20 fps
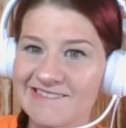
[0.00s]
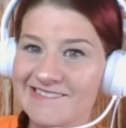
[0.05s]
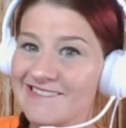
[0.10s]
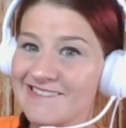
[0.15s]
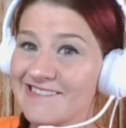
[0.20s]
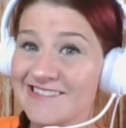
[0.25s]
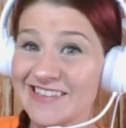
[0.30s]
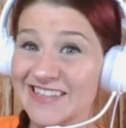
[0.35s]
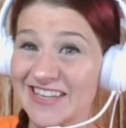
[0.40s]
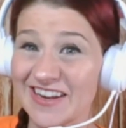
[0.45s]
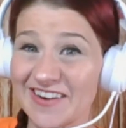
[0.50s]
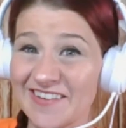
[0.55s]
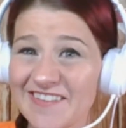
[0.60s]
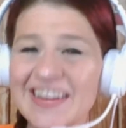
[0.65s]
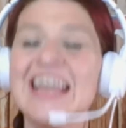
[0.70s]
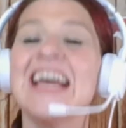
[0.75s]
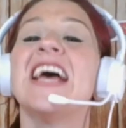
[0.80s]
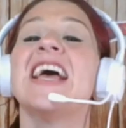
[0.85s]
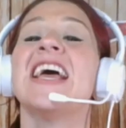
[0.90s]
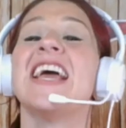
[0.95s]
You don't?
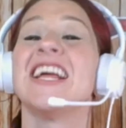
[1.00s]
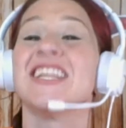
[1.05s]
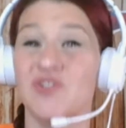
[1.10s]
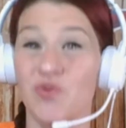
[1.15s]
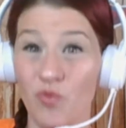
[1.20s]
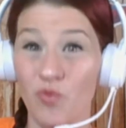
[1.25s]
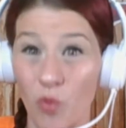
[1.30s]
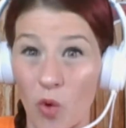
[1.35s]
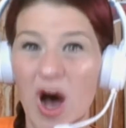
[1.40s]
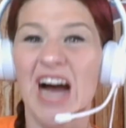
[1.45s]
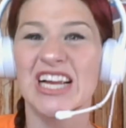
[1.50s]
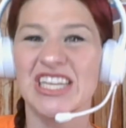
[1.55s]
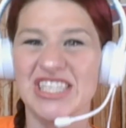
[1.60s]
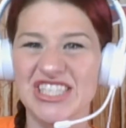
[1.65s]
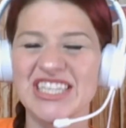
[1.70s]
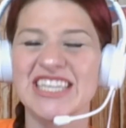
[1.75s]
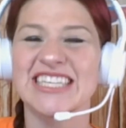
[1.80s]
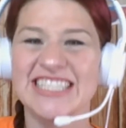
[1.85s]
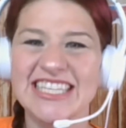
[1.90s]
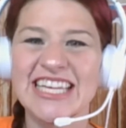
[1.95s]
It's
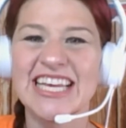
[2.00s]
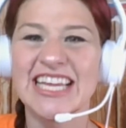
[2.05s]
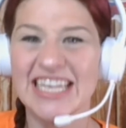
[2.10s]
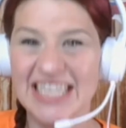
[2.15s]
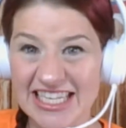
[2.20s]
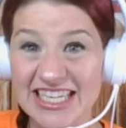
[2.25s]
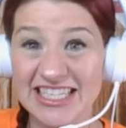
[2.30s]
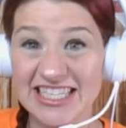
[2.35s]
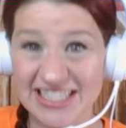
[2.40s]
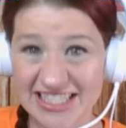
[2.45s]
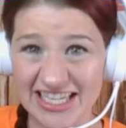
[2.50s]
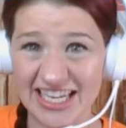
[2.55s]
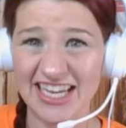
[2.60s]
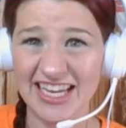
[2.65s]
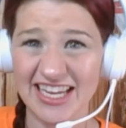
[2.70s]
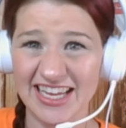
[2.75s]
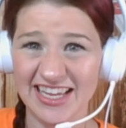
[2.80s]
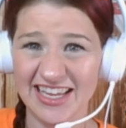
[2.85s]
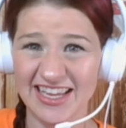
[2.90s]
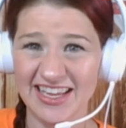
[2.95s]
Washington, D.C.
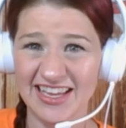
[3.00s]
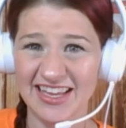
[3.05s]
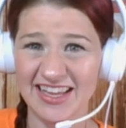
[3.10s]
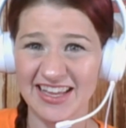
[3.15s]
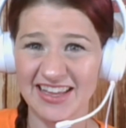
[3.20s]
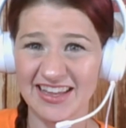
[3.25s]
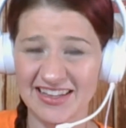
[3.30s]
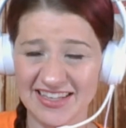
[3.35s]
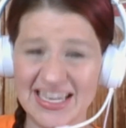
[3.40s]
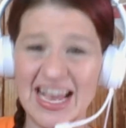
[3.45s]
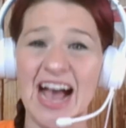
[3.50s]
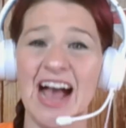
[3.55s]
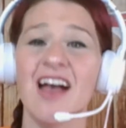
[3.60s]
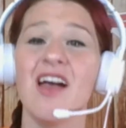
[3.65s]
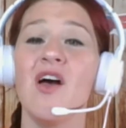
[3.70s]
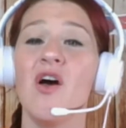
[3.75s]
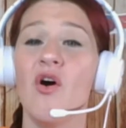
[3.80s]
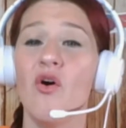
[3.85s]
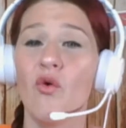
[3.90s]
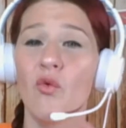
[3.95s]
Yeah,
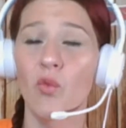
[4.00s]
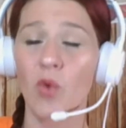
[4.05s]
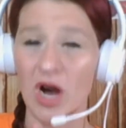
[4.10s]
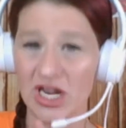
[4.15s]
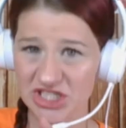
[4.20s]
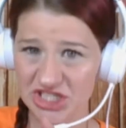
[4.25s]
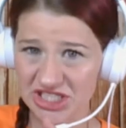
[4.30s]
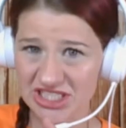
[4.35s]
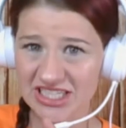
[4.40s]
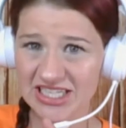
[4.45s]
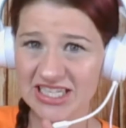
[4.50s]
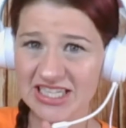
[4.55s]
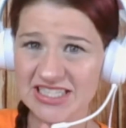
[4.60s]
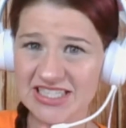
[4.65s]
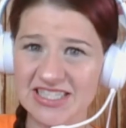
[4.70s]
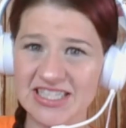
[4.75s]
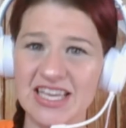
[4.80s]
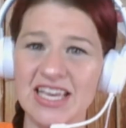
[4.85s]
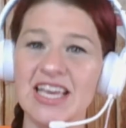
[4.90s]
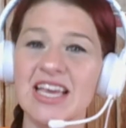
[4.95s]
Washington,
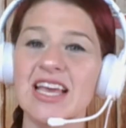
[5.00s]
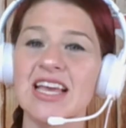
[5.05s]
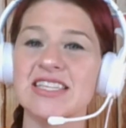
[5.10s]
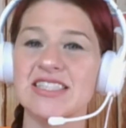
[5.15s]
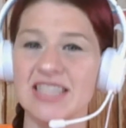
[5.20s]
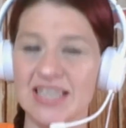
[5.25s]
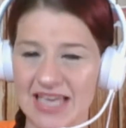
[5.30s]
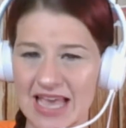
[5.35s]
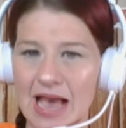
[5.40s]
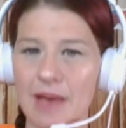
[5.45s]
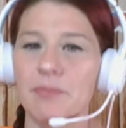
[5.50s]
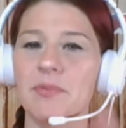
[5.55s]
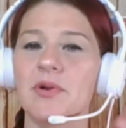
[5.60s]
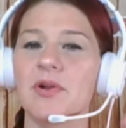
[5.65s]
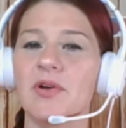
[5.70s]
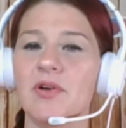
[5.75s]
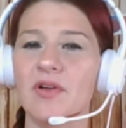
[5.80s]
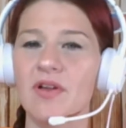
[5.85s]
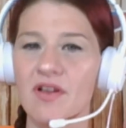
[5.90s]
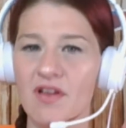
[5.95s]
D.C. is the
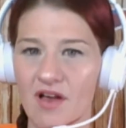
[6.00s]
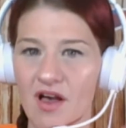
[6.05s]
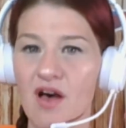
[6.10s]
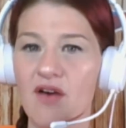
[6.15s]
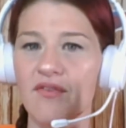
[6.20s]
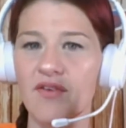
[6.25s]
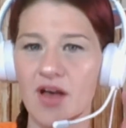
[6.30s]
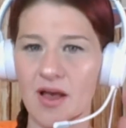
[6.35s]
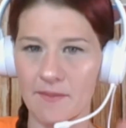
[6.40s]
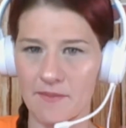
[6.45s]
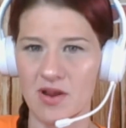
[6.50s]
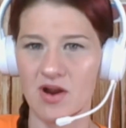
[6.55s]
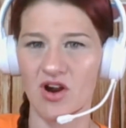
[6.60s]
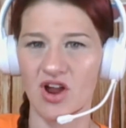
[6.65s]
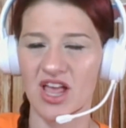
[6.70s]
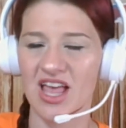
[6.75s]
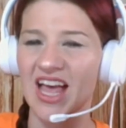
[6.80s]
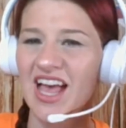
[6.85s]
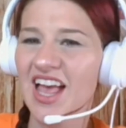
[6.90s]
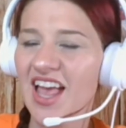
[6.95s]
capital of
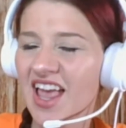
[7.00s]
America.